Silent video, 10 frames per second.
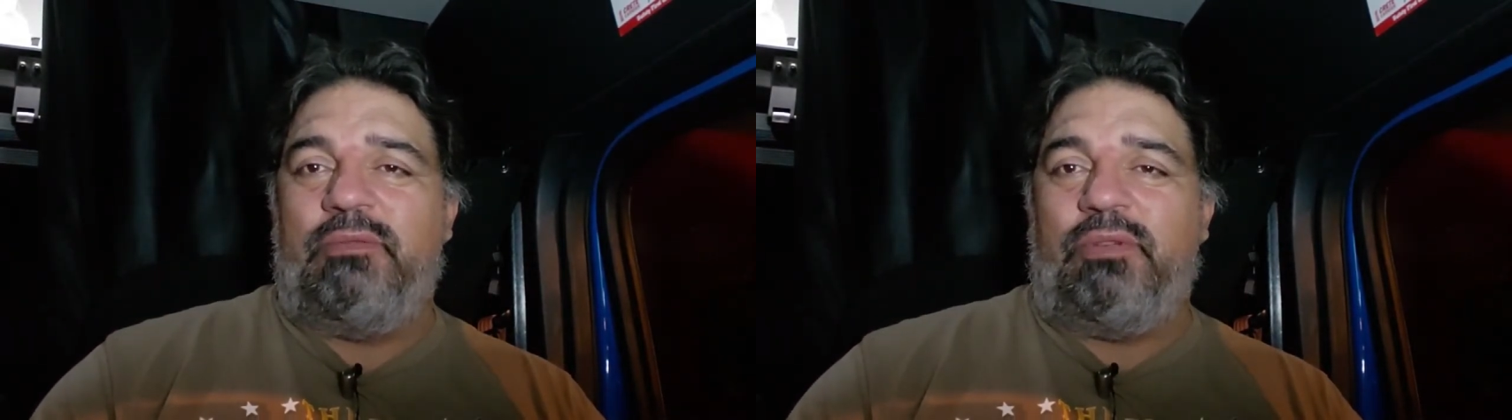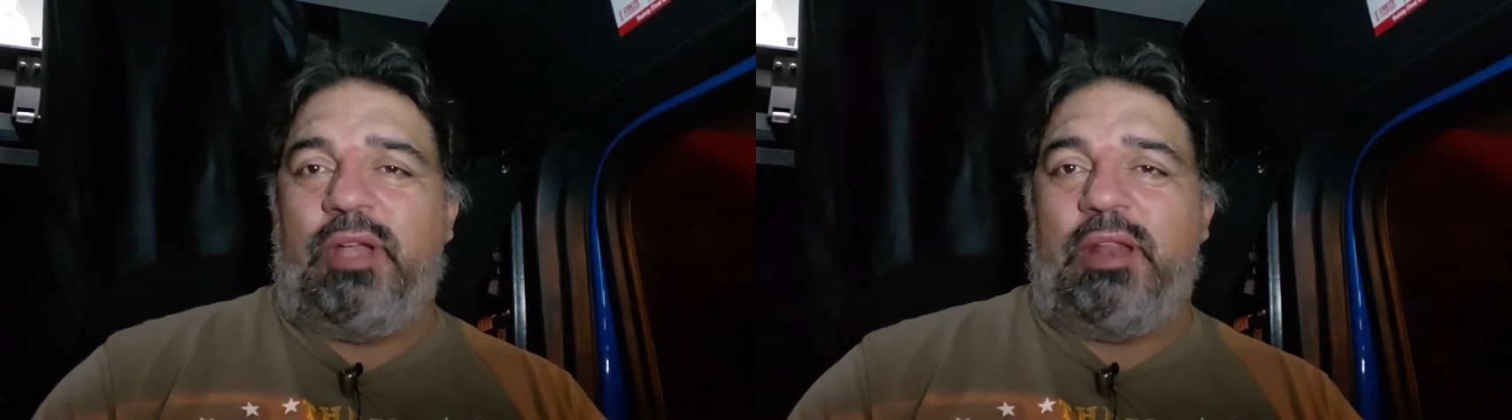
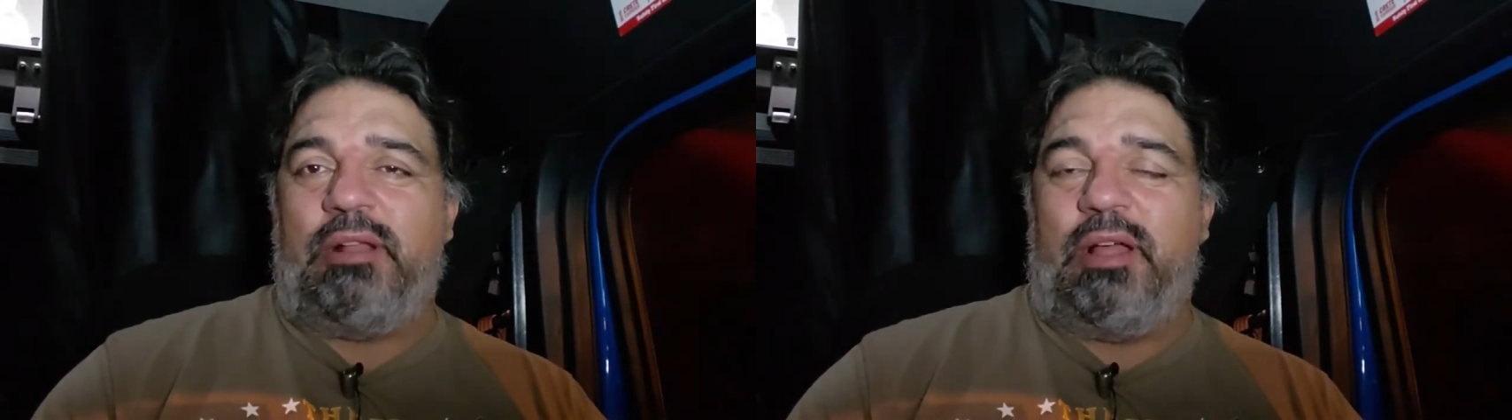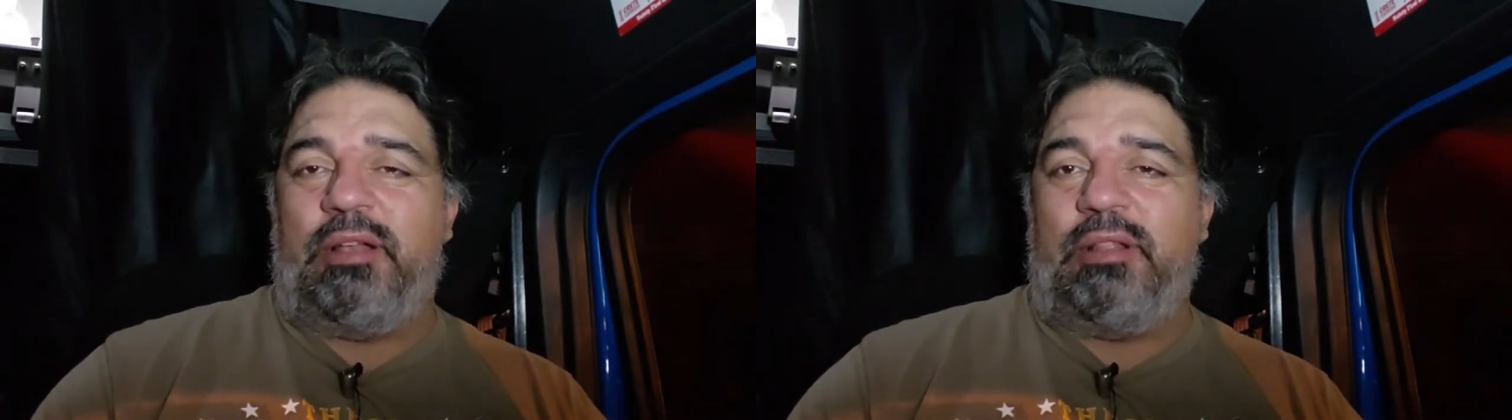for an 8
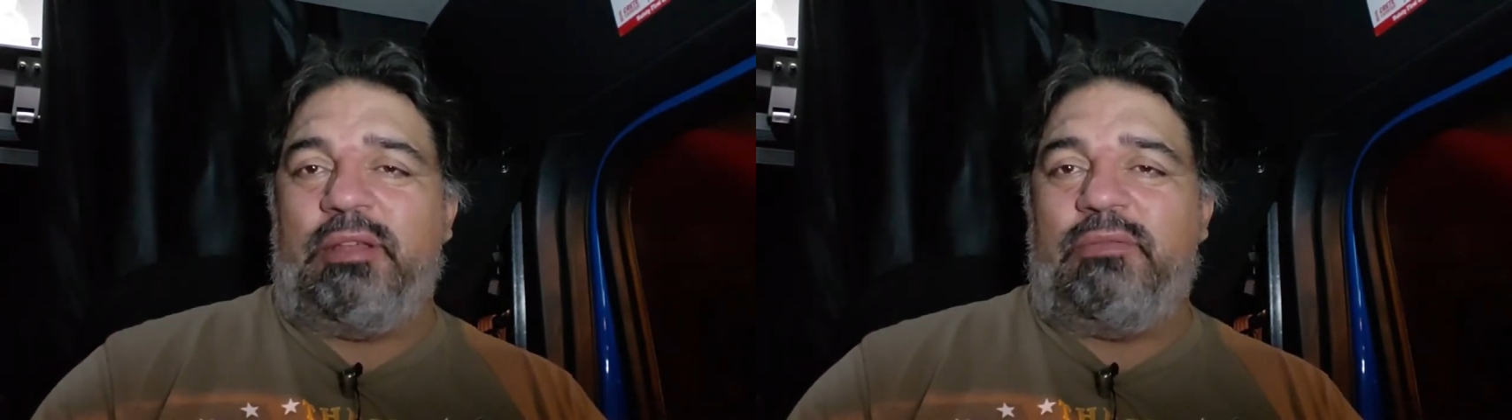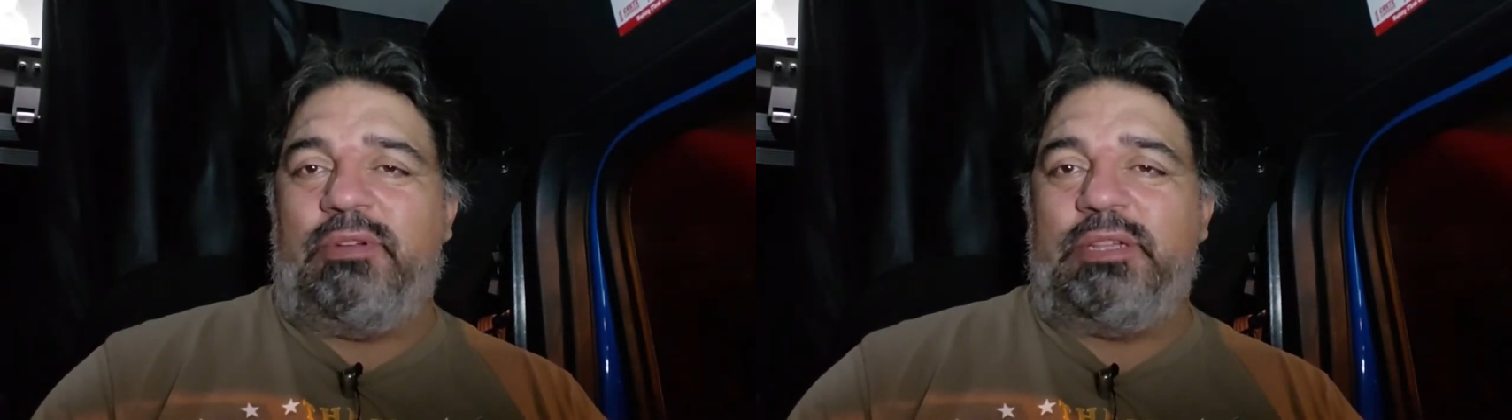o'clock
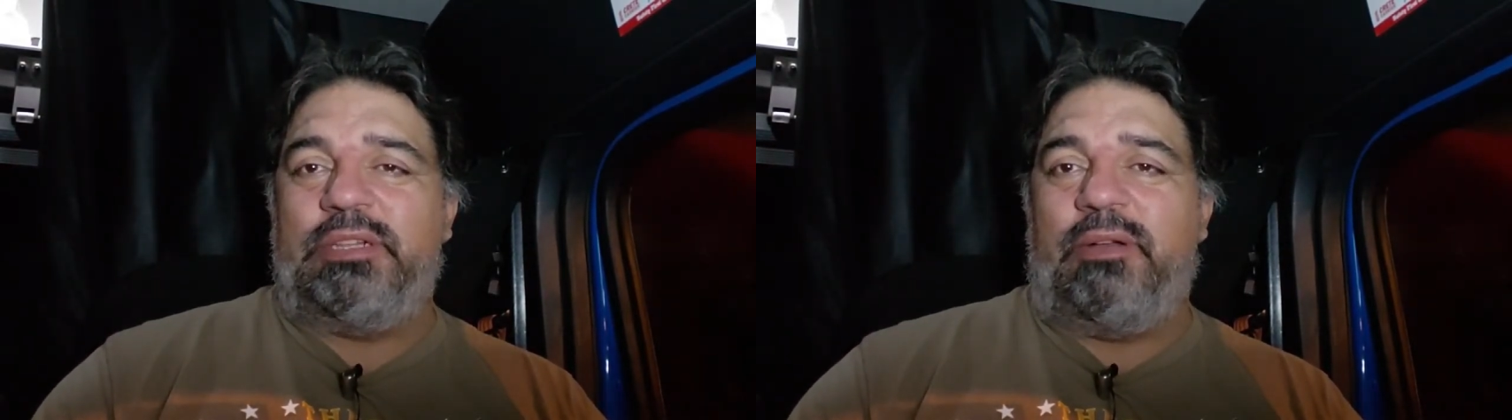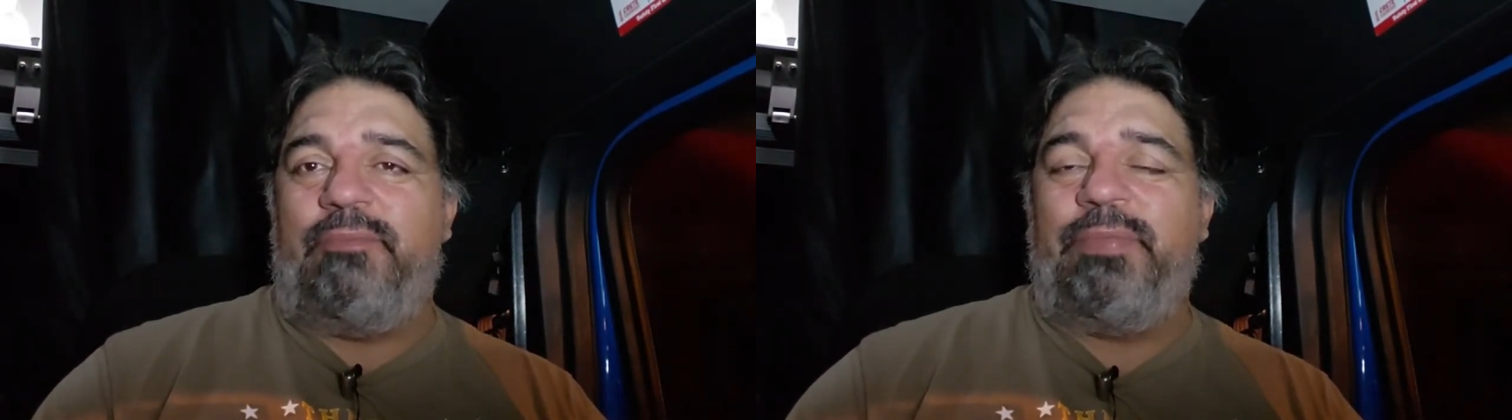delivery.
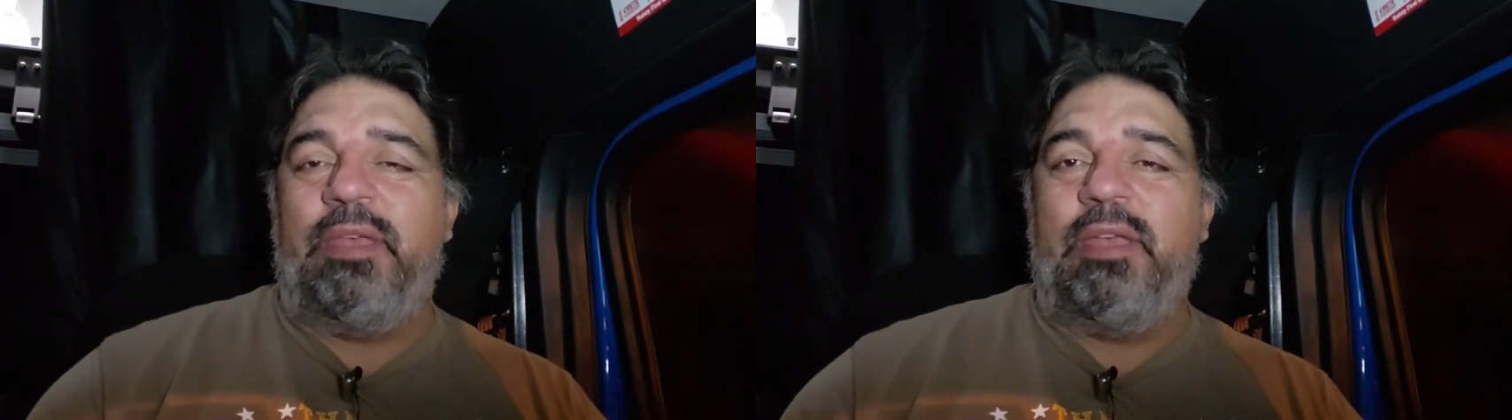So,